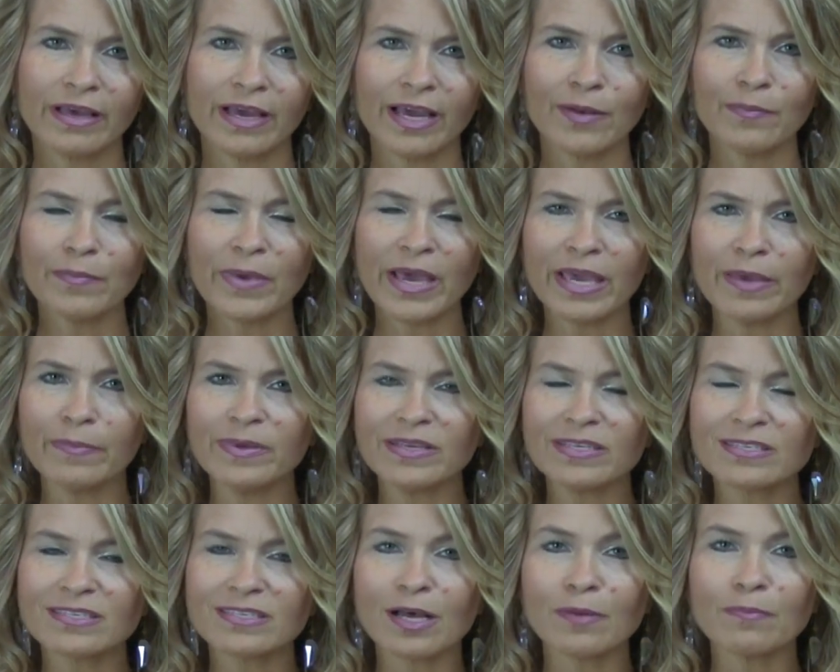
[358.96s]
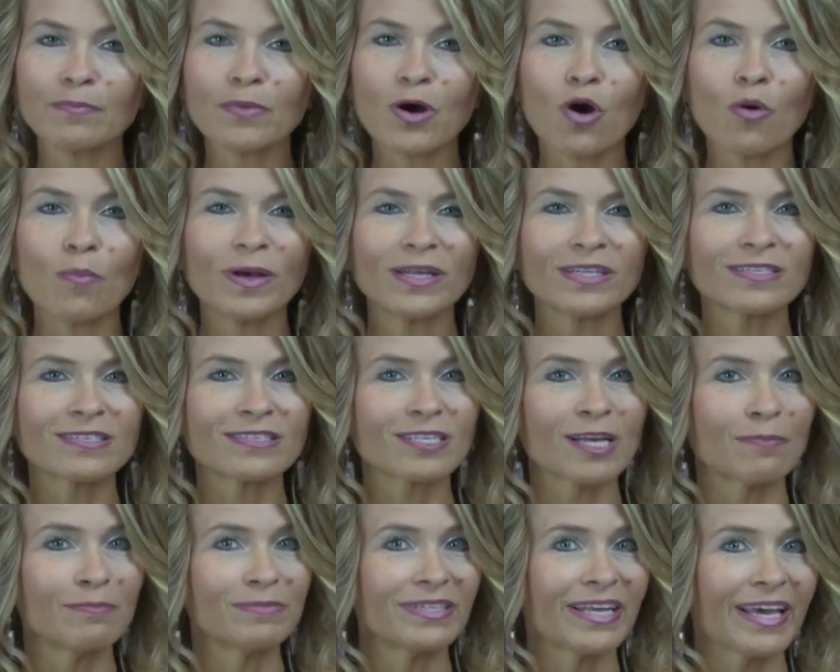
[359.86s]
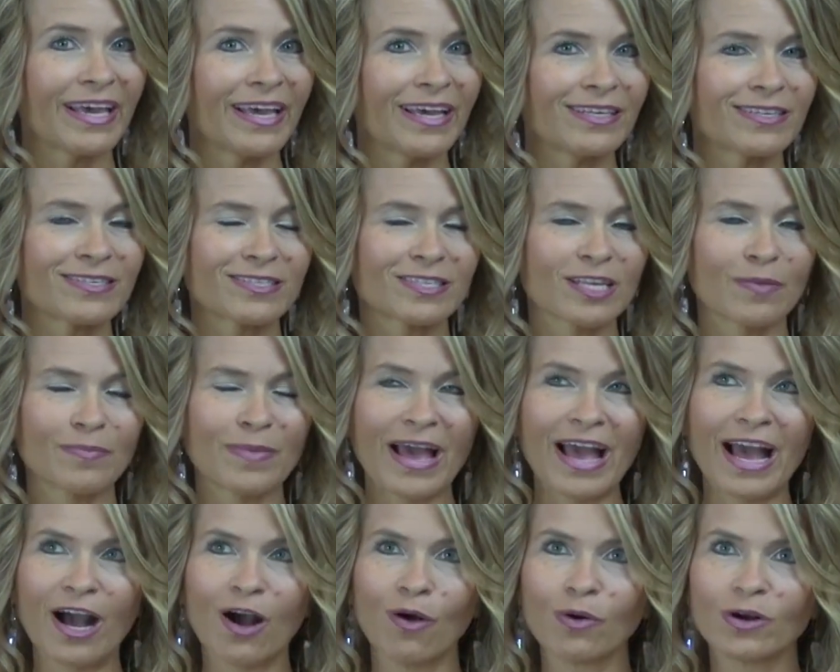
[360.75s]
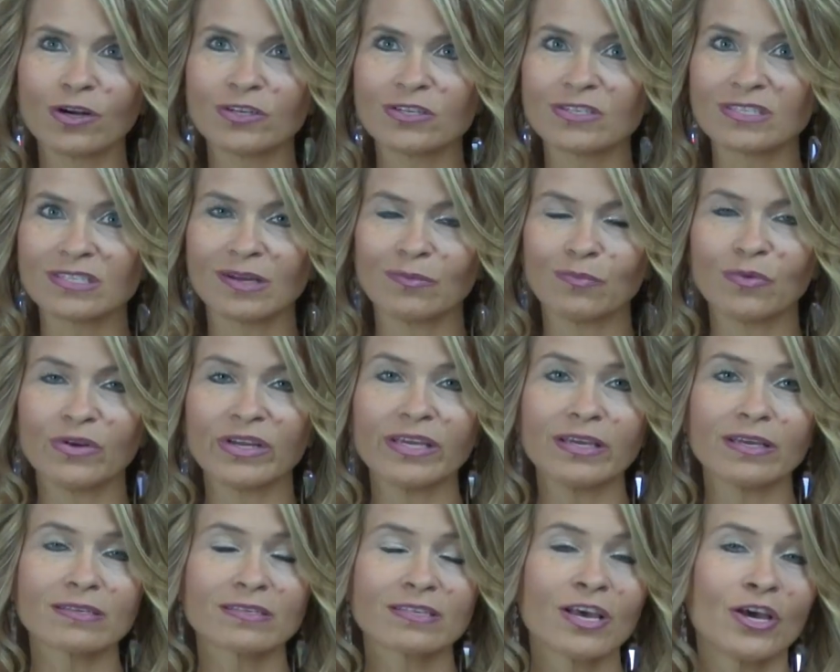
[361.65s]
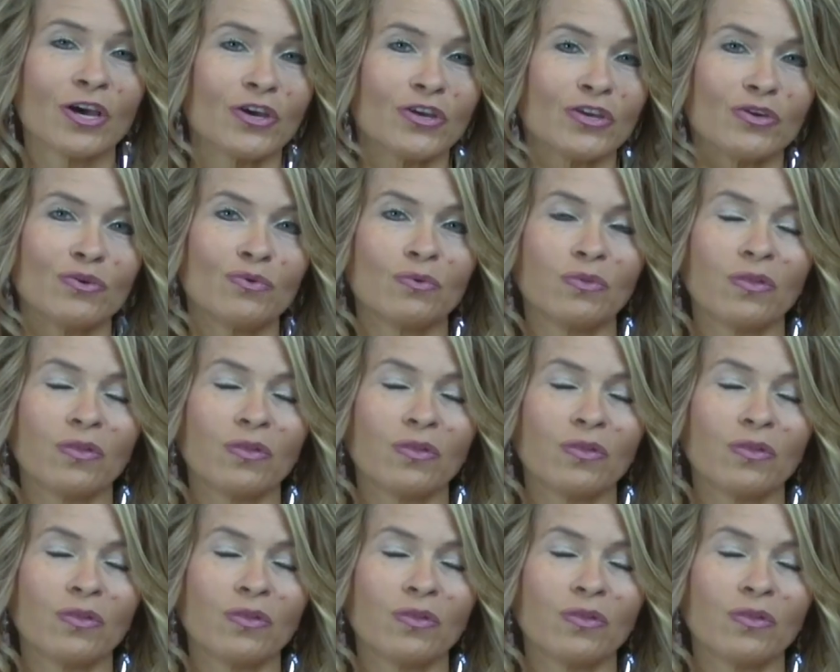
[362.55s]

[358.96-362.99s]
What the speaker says: And maybe some moments, some days, some hours, some weeks, you